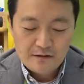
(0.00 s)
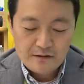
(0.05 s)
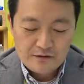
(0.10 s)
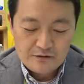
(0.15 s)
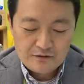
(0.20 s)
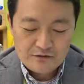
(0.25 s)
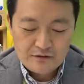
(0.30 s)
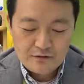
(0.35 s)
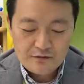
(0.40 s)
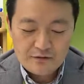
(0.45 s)

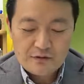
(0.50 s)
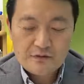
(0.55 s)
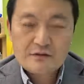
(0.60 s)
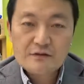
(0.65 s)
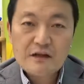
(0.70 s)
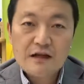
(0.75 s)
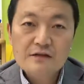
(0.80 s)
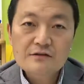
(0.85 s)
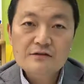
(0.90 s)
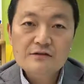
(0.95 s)

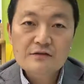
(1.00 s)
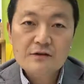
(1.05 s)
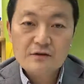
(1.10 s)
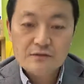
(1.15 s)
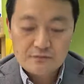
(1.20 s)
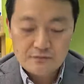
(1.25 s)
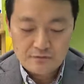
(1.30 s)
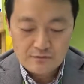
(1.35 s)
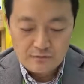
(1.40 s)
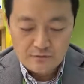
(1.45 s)
Students can
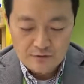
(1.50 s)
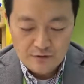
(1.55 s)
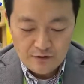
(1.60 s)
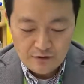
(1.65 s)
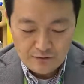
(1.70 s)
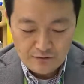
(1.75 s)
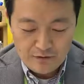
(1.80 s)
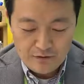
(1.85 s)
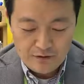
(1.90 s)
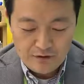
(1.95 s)
start
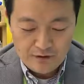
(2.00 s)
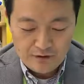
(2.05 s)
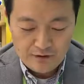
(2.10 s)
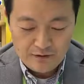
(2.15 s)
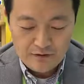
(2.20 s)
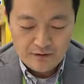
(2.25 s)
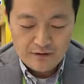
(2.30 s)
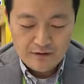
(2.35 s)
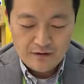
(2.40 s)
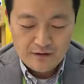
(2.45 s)
learning
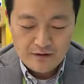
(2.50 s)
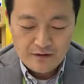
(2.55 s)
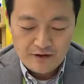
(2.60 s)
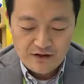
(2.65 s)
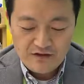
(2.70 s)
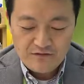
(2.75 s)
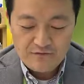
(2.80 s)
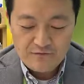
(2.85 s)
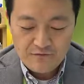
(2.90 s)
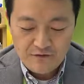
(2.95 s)

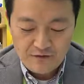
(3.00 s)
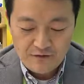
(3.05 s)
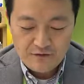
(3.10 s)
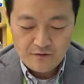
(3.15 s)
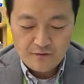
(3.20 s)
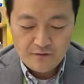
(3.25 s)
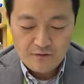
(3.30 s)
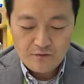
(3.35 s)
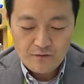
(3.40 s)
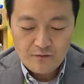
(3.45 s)
in
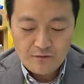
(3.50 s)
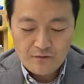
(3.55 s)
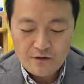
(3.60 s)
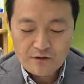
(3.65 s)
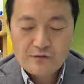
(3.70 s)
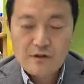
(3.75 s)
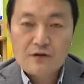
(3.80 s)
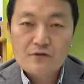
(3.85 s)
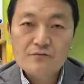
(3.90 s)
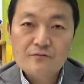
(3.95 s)
video
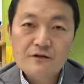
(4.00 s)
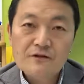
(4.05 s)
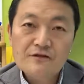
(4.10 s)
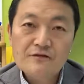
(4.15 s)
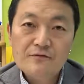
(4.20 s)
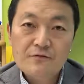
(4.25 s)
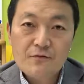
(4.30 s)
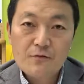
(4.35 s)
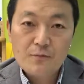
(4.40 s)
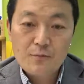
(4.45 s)
or documents
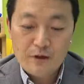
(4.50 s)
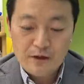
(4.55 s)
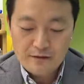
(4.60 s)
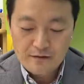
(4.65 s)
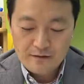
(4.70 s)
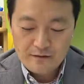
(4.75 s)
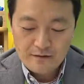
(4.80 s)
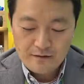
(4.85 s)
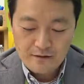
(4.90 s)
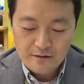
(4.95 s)
format
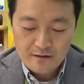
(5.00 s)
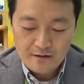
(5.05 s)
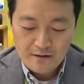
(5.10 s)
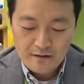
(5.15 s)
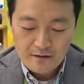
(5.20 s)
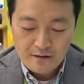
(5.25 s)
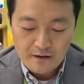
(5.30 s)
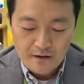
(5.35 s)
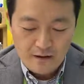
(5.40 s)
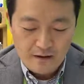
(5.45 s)

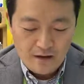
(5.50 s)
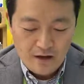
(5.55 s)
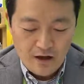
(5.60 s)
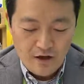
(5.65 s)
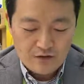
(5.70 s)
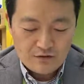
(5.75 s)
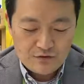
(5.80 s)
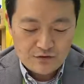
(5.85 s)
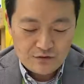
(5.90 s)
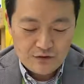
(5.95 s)

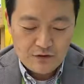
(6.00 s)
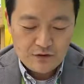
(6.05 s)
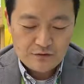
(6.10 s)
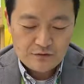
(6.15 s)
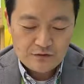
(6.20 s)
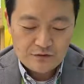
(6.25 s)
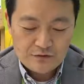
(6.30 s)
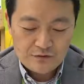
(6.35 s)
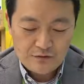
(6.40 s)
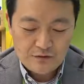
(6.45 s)
and
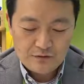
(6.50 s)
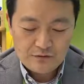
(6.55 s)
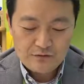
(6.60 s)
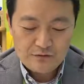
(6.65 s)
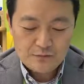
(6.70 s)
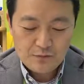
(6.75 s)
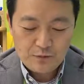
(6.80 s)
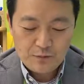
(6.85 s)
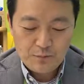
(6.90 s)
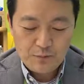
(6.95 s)
share
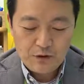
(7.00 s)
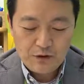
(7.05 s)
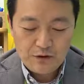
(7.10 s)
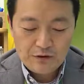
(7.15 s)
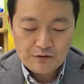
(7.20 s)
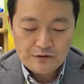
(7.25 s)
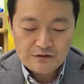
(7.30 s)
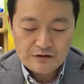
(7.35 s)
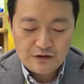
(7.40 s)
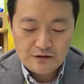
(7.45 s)
thoughts with
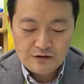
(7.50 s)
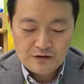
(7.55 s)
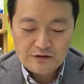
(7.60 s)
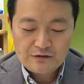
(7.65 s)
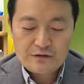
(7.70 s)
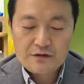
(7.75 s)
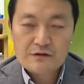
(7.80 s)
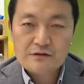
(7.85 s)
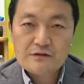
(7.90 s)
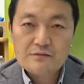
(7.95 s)
peers and
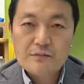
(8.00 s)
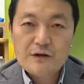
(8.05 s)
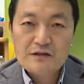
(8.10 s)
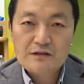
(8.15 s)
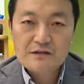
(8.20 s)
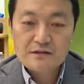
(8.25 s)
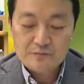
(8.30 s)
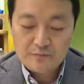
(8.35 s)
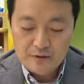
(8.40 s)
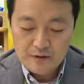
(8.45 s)
teachers by
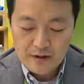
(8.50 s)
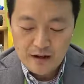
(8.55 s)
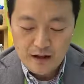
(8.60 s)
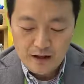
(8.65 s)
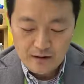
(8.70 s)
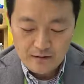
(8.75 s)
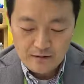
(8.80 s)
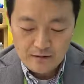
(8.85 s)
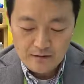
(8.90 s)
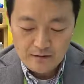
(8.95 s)
simply
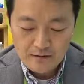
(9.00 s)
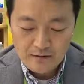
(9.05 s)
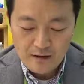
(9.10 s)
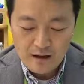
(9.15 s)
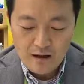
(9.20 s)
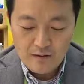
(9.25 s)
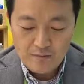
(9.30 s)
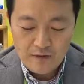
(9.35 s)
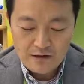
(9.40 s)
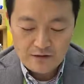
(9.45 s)
adding
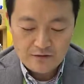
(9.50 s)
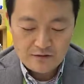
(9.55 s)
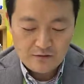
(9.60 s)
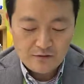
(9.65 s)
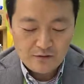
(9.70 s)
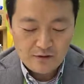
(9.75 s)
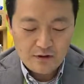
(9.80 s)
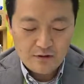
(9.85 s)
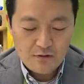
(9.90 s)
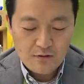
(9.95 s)
comments
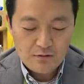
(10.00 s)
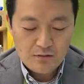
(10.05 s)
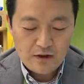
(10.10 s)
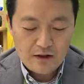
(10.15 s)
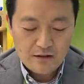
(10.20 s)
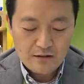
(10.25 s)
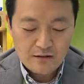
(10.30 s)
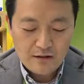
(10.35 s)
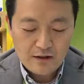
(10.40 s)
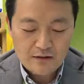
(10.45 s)
on their
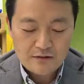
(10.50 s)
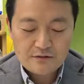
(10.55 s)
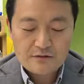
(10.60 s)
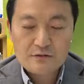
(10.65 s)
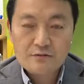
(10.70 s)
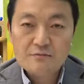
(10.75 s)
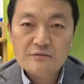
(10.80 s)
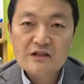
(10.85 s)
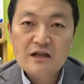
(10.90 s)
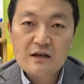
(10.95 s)
online
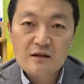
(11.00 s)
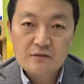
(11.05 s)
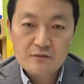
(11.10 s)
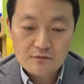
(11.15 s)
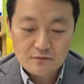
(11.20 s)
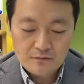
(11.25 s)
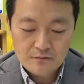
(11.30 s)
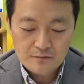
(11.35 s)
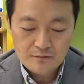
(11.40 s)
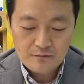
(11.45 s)
classroom chat
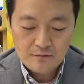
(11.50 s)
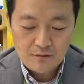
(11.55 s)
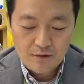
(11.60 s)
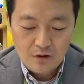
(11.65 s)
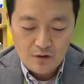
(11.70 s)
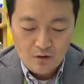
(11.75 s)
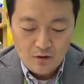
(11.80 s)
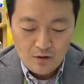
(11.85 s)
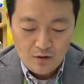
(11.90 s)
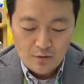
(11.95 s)
room
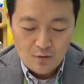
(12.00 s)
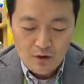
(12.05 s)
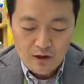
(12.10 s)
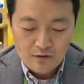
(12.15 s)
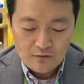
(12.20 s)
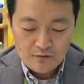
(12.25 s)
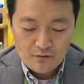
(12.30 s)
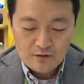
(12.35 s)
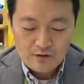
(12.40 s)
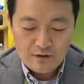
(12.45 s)

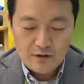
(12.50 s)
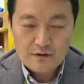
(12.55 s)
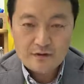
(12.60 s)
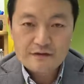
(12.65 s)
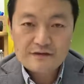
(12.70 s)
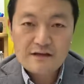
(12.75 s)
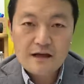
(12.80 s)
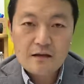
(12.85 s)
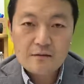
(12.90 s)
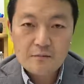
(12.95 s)
while doing their
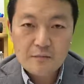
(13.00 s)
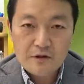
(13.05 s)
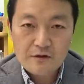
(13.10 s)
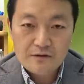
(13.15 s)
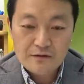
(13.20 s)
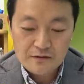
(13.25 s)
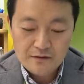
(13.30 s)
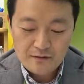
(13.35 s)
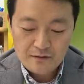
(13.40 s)
assignment.